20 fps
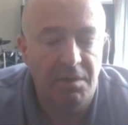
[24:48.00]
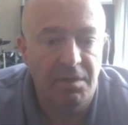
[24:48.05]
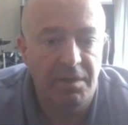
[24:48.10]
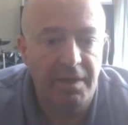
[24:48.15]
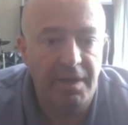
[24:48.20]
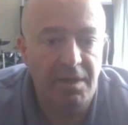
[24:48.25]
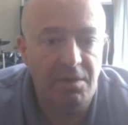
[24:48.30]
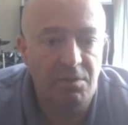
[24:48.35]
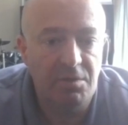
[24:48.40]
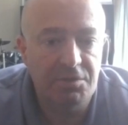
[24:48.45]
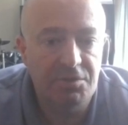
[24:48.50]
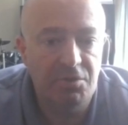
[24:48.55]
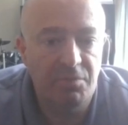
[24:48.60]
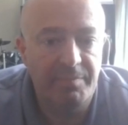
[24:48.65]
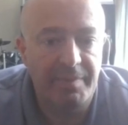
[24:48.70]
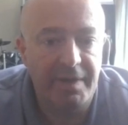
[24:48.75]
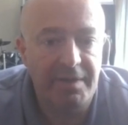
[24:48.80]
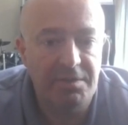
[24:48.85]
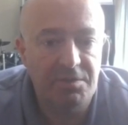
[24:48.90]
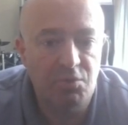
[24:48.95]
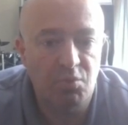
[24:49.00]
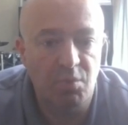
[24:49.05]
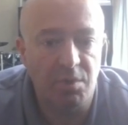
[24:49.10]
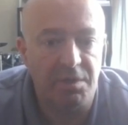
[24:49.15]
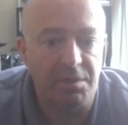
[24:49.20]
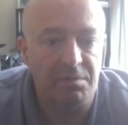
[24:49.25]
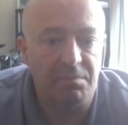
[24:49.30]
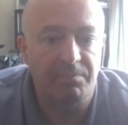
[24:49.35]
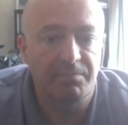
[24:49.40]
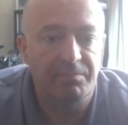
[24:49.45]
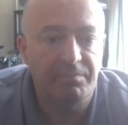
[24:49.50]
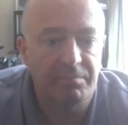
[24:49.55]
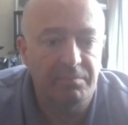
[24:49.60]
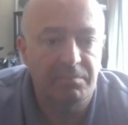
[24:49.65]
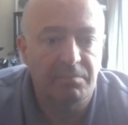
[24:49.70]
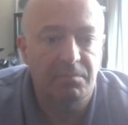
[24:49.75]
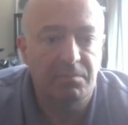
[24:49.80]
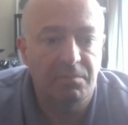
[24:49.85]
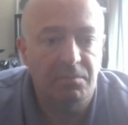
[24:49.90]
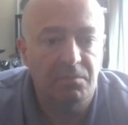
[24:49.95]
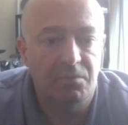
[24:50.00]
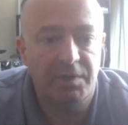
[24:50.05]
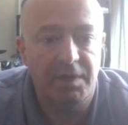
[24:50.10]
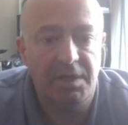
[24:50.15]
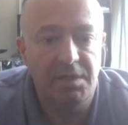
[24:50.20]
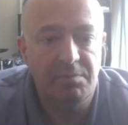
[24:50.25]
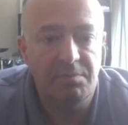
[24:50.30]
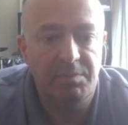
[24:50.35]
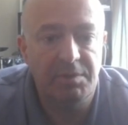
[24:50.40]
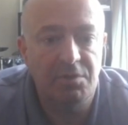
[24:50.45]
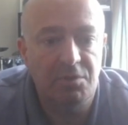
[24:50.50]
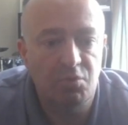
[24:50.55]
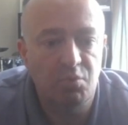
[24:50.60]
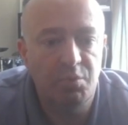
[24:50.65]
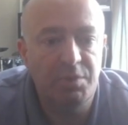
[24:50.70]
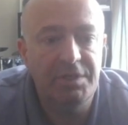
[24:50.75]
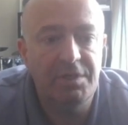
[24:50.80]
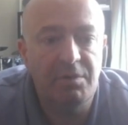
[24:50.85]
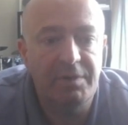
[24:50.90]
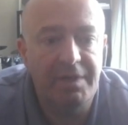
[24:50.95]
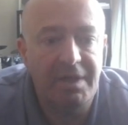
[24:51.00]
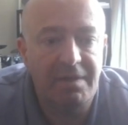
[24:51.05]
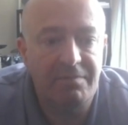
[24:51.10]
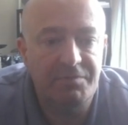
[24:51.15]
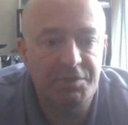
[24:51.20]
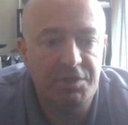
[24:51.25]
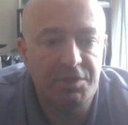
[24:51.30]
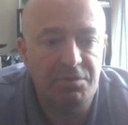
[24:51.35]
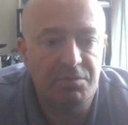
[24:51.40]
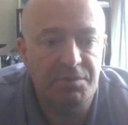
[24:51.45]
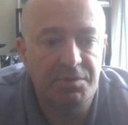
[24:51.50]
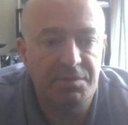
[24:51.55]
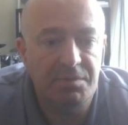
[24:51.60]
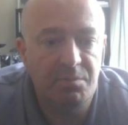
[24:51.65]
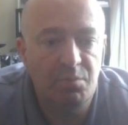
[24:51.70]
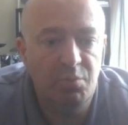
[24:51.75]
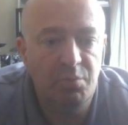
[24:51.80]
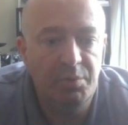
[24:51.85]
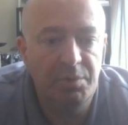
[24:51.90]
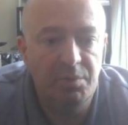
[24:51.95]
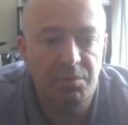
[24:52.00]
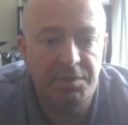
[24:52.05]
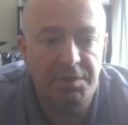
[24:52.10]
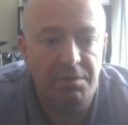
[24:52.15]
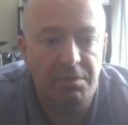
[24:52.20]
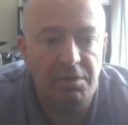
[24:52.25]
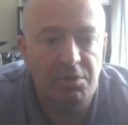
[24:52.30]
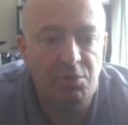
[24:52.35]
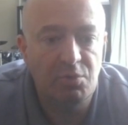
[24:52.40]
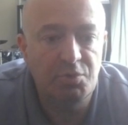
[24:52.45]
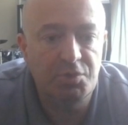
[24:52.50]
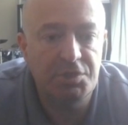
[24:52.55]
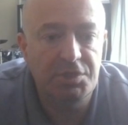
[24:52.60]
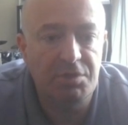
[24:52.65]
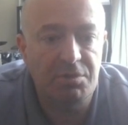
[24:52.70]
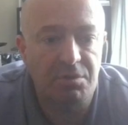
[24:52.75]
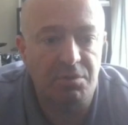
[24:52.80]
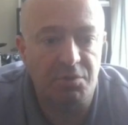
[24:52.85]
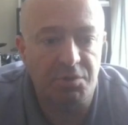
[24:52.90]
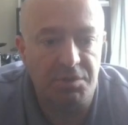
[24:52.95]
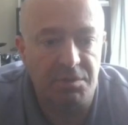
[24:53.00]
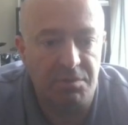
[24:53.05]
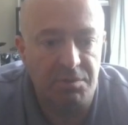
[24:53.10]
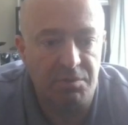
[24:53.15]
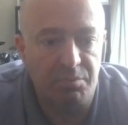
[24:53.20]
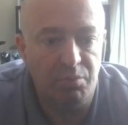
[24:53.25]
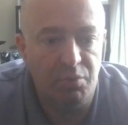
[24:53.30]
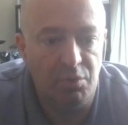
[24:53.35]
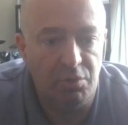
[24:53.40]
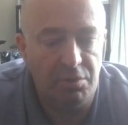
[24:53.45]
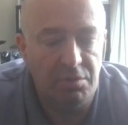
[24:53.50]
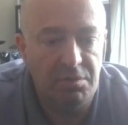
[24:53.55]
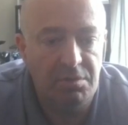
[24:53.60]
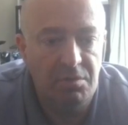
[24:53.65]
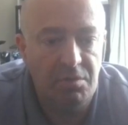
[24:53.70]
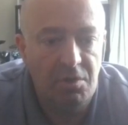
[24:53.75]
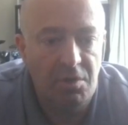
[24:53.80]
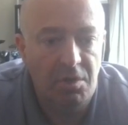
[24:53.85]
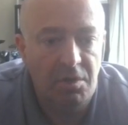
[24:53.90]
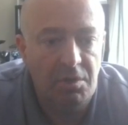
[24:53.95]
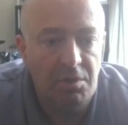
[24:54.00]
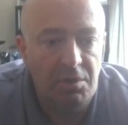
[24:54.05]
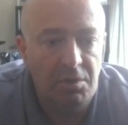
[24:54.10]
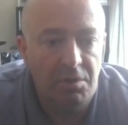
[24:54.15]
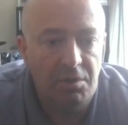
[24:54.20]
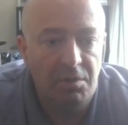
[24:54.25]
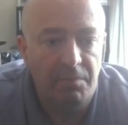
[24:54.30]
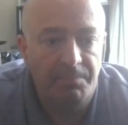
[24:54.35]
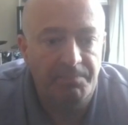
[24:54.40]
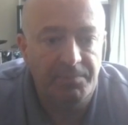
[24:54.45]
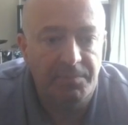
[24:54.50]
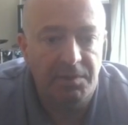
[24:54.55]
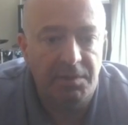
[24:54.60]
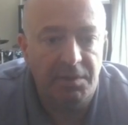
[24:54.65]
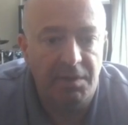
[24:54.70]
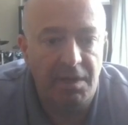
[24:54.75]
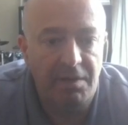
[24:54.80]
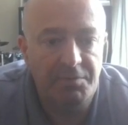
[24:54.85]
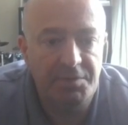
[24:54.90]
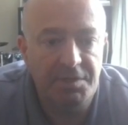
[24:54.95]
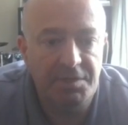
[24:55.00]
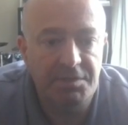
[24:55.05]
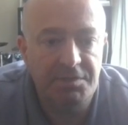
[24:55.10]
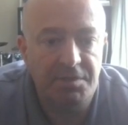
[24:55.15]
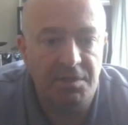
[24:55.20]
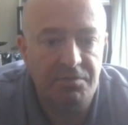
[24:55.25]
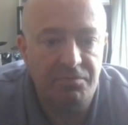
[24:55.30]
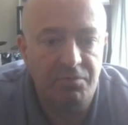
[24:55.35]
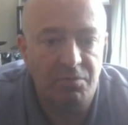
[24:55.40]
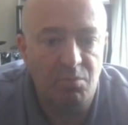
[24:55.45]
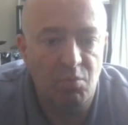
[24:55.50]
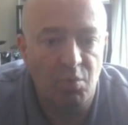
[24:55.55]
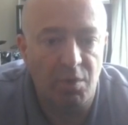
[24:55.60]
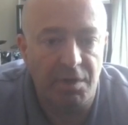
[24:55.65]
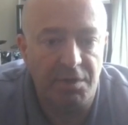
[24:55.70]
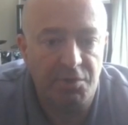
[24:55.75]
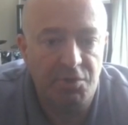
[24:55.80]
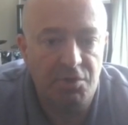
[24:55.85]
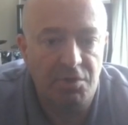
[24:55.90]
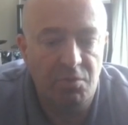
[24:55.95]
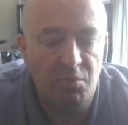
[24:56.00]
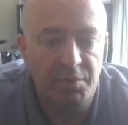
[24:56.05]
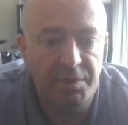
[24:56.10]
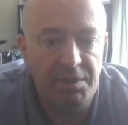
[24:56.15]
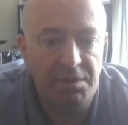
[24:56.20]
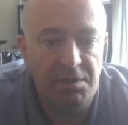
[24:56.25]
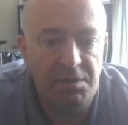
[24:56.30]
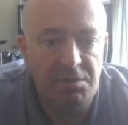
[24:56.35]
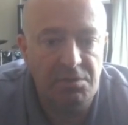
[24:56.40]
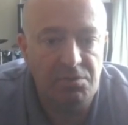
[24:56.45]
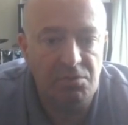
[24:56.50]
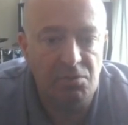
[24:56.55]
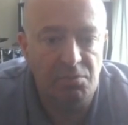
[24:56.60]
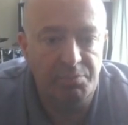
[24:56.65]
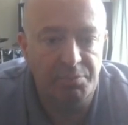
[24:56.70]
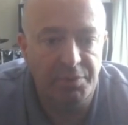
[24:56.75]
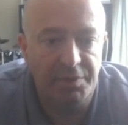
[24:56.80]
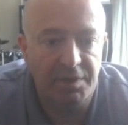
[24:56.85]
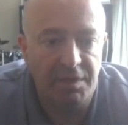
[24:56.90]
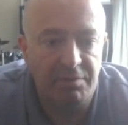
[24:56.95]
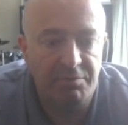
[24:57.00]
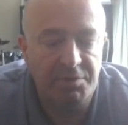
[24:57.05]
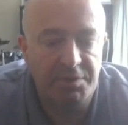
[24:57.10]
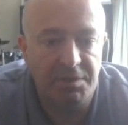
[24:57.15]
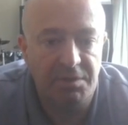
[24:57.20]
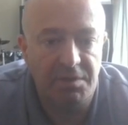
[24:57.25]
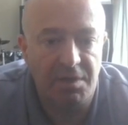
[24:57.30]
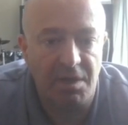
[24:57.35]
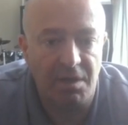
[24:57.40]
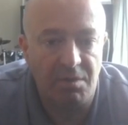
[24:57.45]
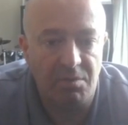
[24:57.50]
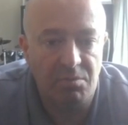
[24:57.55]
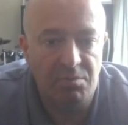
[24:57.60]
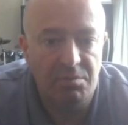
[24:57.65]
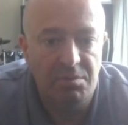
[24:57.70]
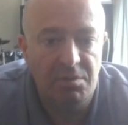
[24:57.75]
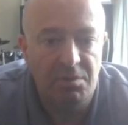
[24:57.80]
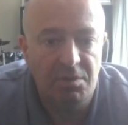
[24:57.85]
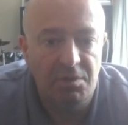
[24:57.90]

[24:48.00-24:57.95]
and also -1, right? Because we don't have 0, there are no zeros in this board. everything starts from 1. So we need to bring everything down